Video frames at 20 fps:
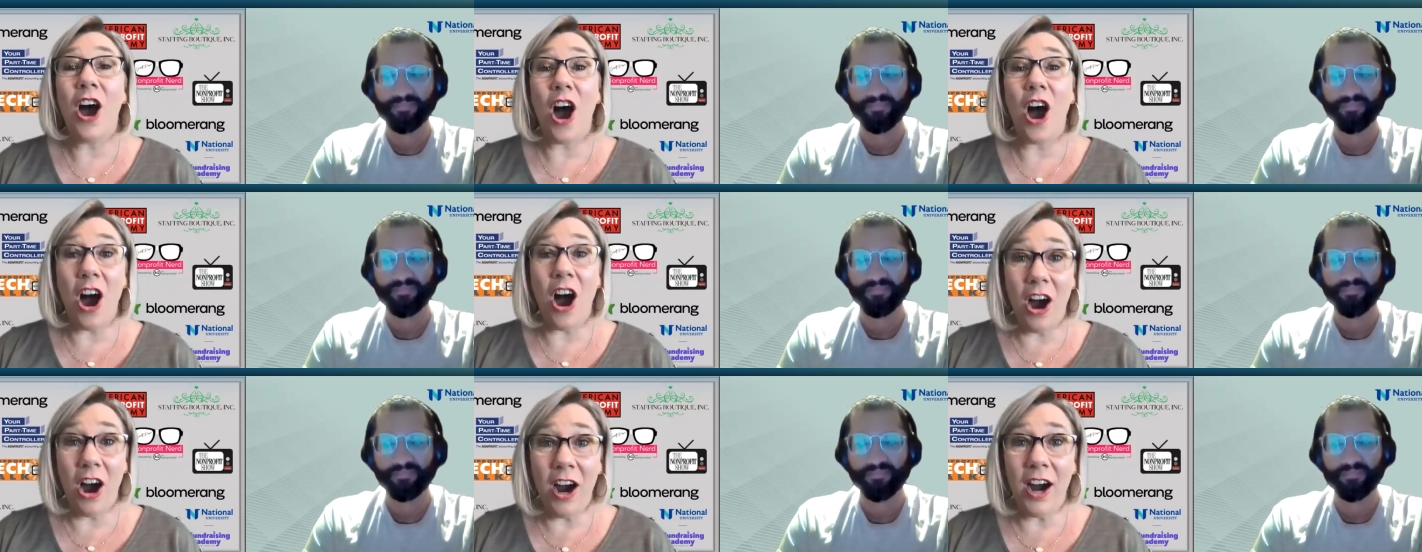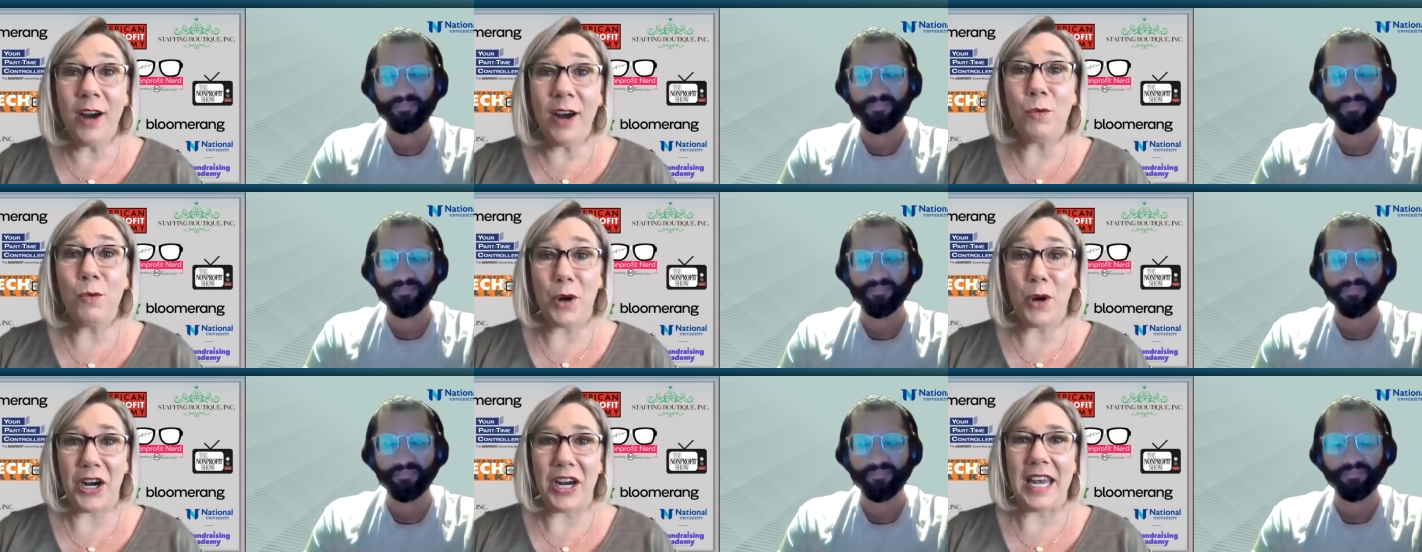
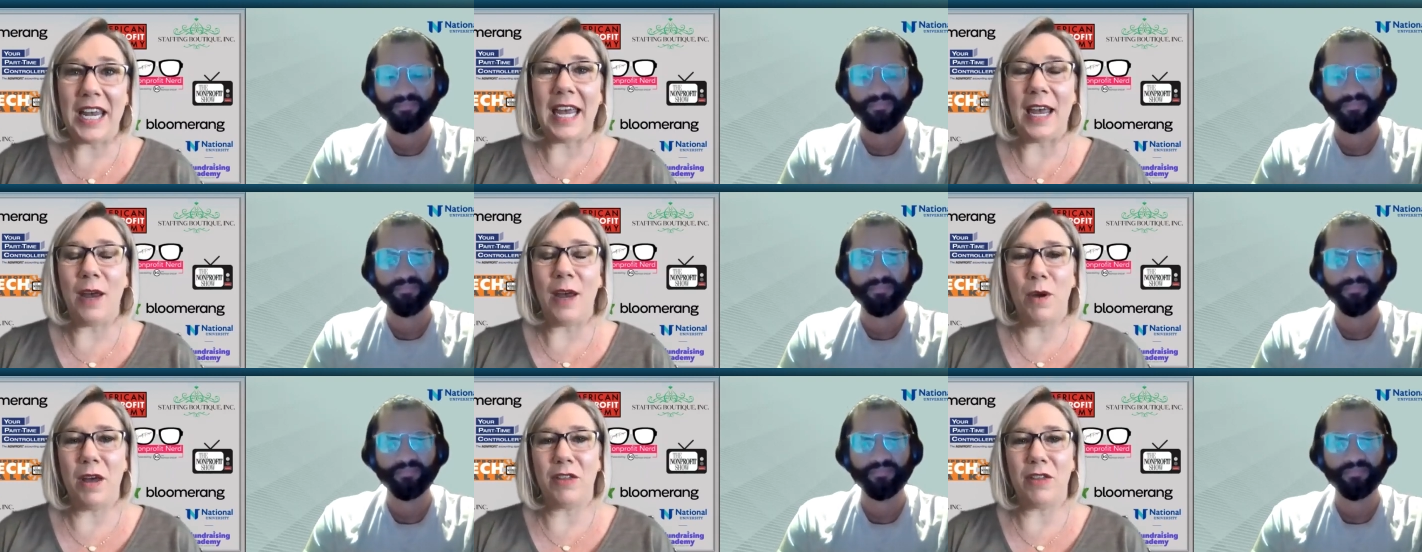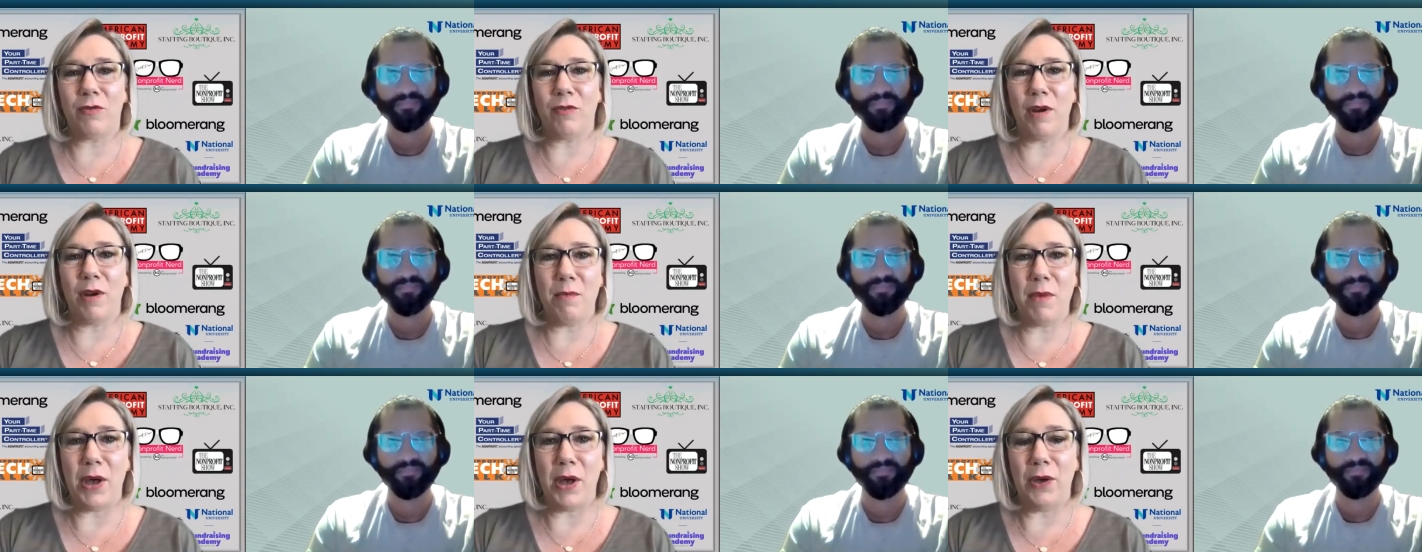Speaker 1: are working with
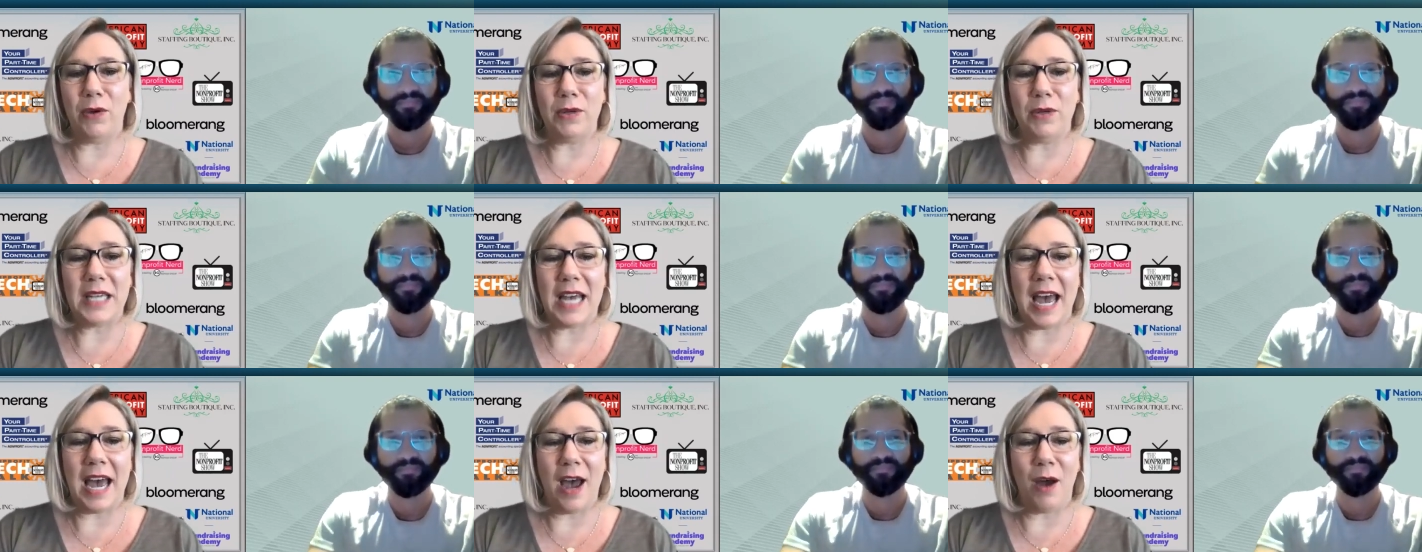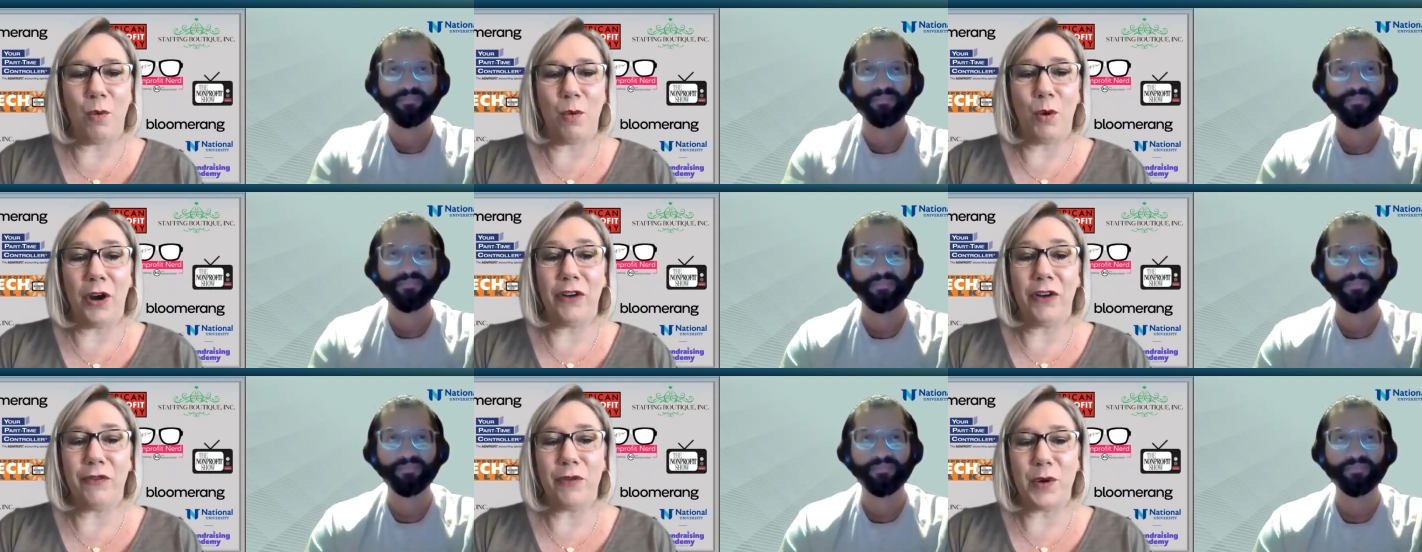remote
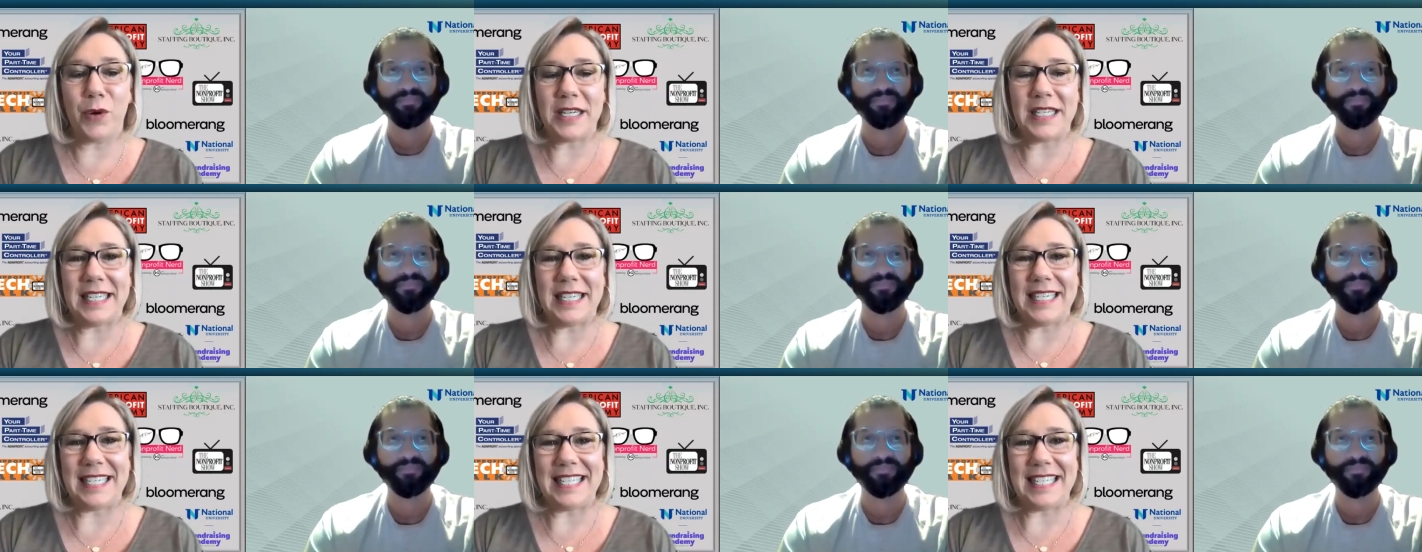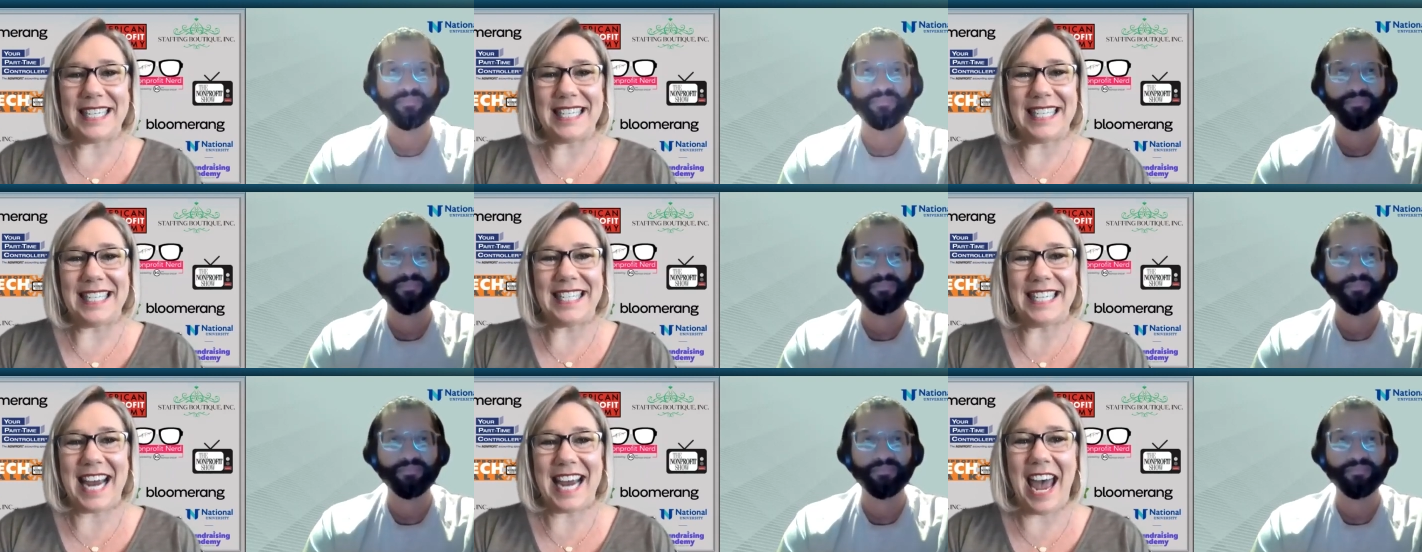workforces
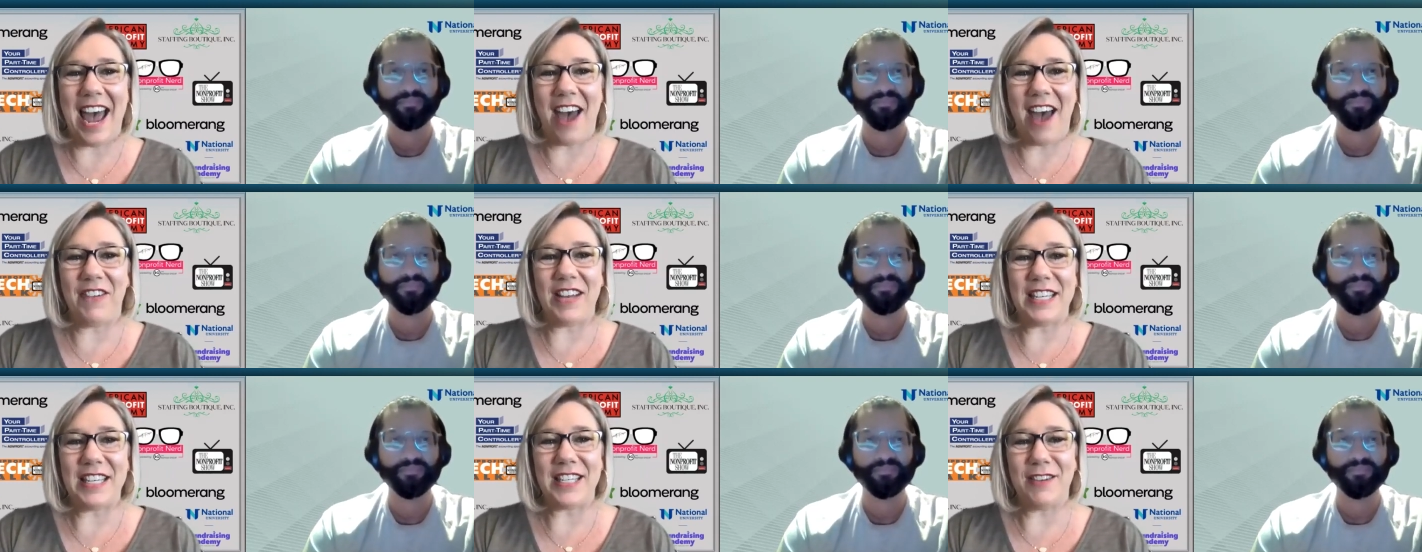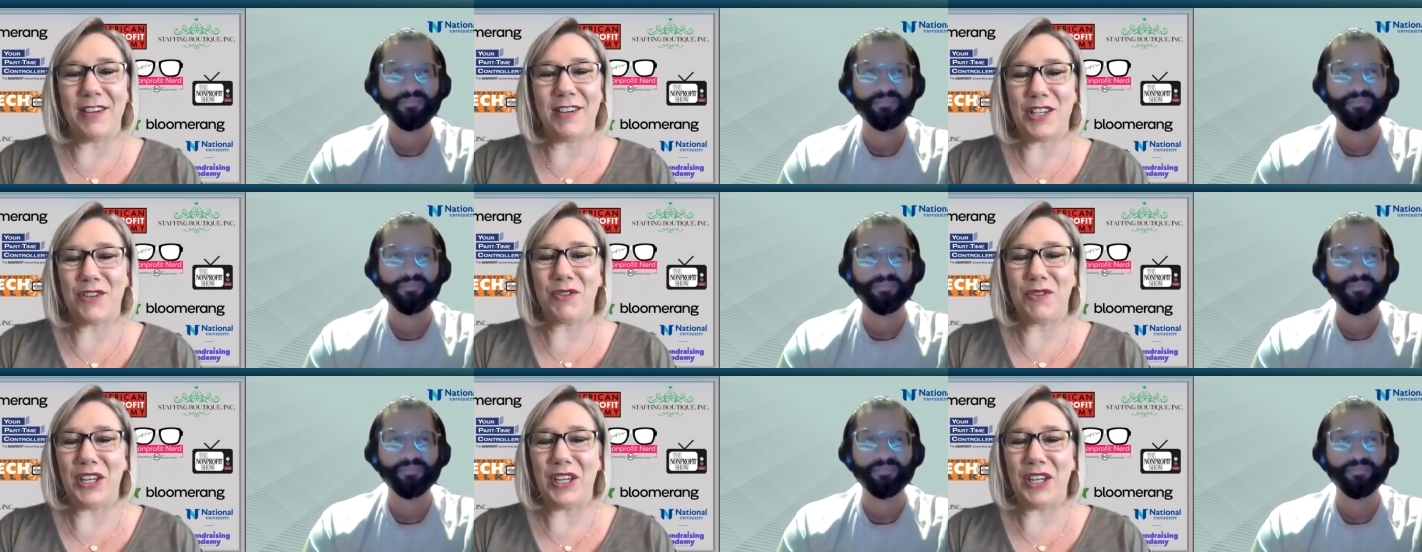and staff. And so it's